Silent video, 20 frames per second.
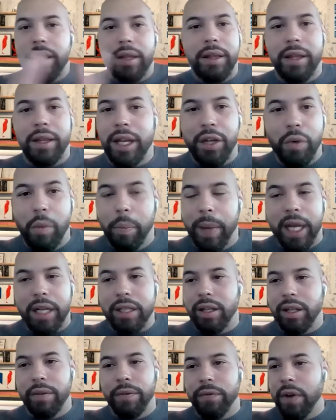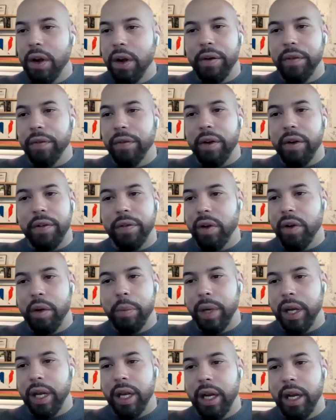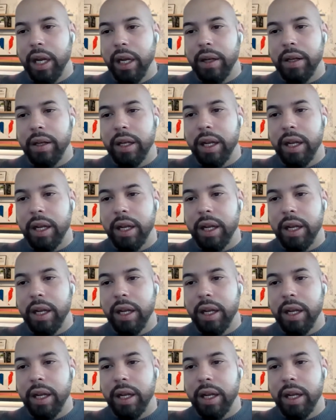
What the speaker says: then you're back to the very, very, very beginning